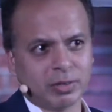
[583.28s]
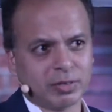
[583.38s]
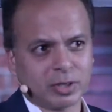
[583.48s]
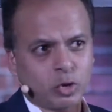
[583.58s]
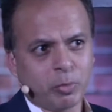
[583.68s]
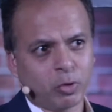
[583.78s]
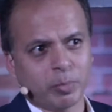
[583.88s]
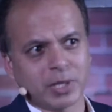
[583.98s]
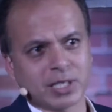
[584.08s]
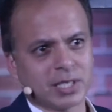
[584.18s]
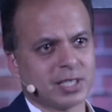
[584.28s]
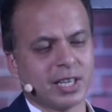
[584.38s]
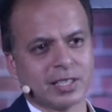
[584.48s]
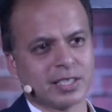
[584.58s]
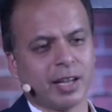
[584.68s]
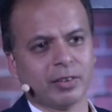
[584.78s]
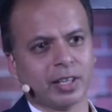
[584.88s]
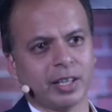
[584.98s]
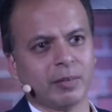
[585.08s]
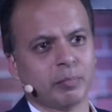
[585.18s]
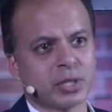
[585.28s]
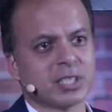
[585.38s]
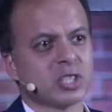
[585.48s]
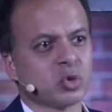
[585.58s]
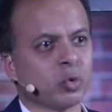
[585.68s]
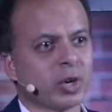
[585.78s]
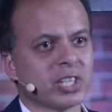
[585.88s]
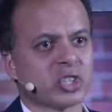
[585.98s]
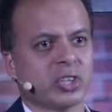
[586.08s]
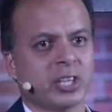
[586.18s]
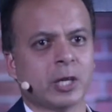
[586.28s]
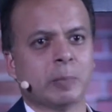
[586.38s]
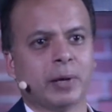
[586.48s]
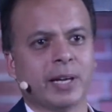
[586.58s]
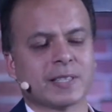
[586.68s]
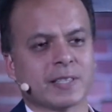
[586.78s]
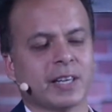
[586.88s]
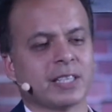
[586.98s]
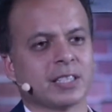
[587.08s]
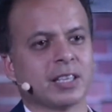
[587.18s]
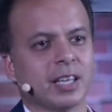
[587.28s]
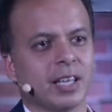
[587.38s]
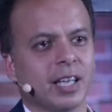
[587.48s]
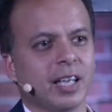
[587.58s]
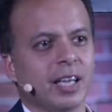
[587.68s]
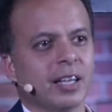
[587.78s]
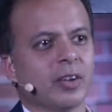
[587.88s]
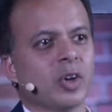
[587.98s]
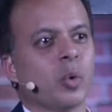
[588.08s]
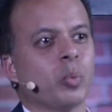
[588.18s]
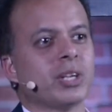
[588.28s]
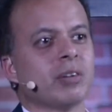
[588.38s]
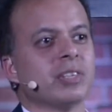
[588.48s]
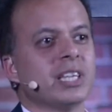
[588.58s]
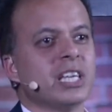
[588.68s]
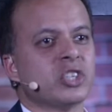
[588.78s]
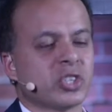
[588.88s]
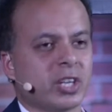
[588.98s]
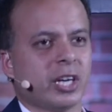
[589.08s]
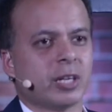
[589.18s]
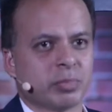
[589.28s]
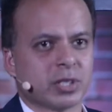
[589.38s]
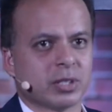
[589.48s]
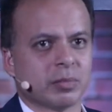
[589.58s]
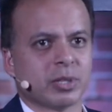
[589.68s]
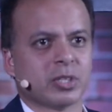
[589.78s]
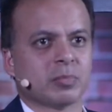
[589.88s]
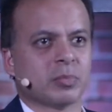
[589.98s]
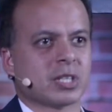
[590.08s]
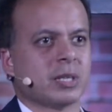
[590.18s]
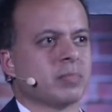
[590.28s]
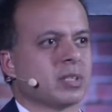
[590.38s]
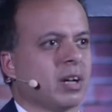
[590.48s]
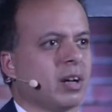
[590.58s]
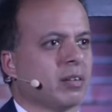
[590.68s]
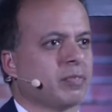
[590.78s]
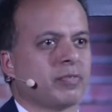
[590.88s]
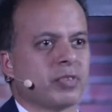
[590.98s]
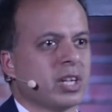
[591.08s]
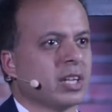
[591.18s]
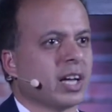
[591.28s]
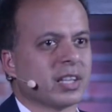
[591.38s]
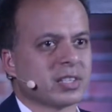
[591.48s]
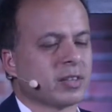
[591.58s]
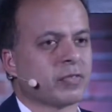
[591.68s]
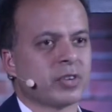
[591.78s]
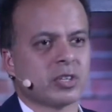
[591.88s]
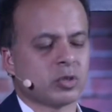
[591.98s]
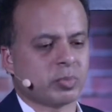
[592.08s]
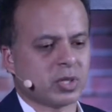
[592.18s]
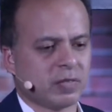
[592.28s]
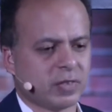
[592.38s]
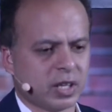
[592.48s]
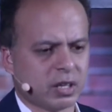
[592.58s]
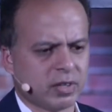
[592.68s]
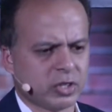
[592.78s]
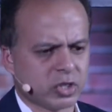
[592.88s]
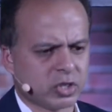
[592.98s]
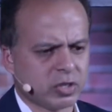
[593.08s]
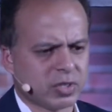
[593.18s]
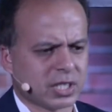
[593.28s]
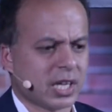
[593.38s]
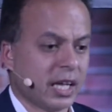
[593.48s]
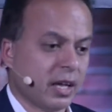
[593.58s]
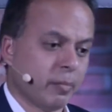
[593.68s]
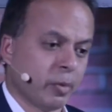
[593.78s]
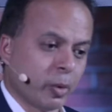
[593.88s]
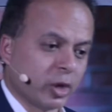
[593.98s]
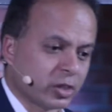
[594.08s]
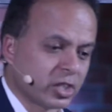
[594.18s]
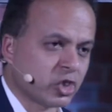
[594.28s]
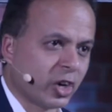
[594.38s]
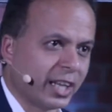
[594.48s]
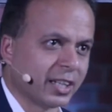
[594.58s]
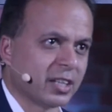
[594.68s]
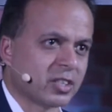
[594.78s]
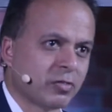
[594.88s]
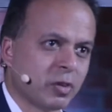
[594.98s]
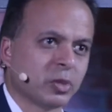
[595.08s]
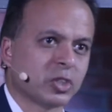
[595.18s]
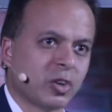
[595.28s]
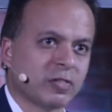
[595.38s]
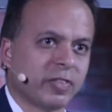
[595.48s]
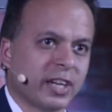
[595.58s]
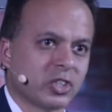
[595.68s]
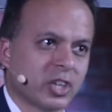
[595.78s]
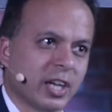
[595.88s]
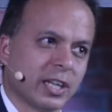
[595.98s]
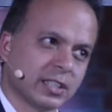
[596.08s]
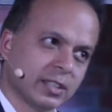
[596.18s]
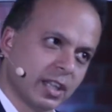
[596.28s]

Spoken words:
the Tommy Robinsons and others out there. Britain is already a Sharia-compliant society. Now, we don't need Sharia in Britain because Muslims are free and others are free to observe their religious duties. But we're not in China, so if you want to go and fight jihad,